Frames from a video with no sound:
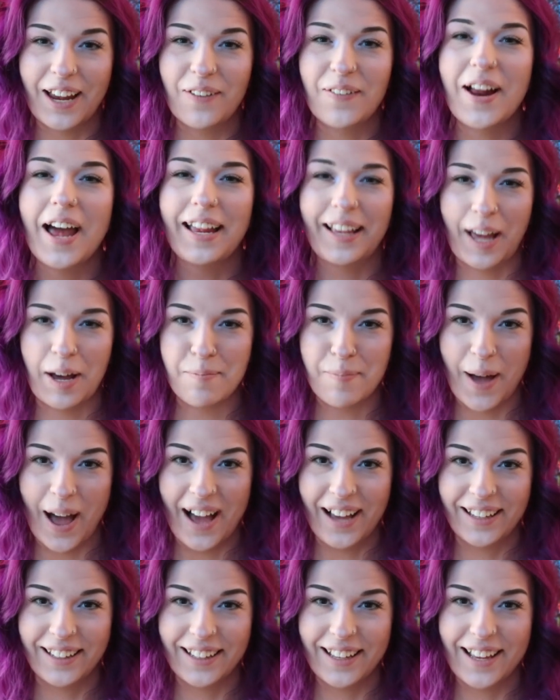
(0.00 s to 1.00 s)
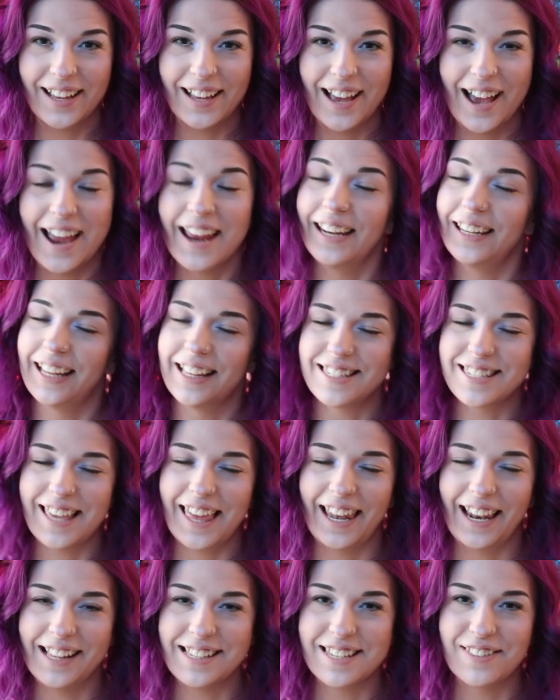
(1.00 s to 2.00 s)
out, and come back, and let's
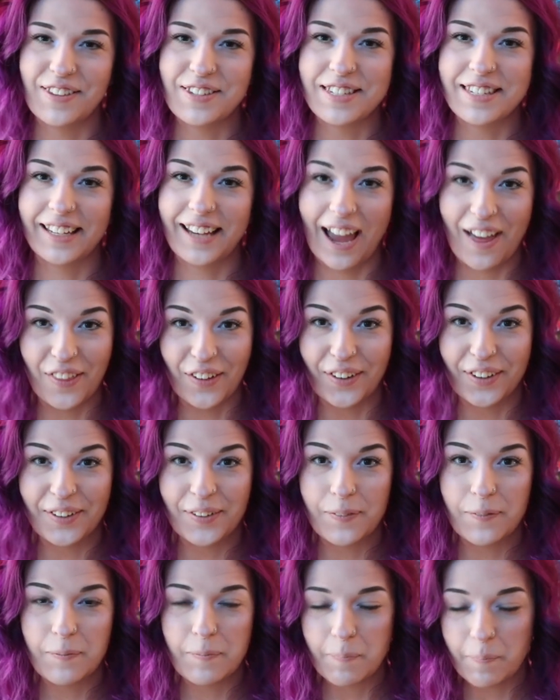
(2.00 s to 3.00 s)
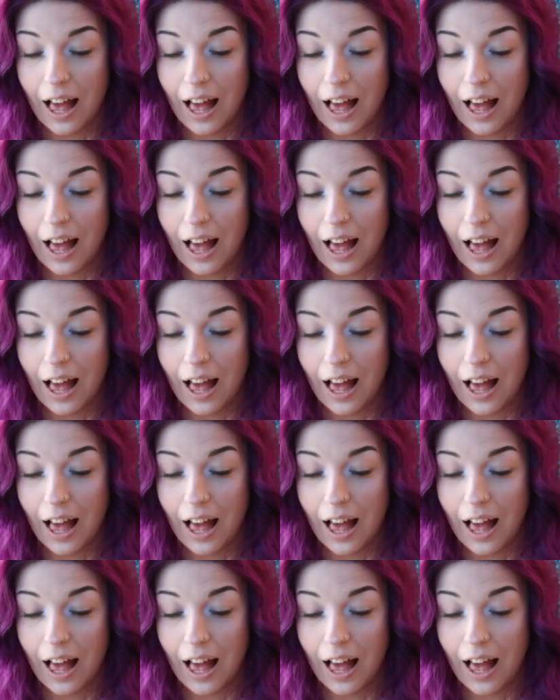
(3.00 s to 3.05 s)
get into this together.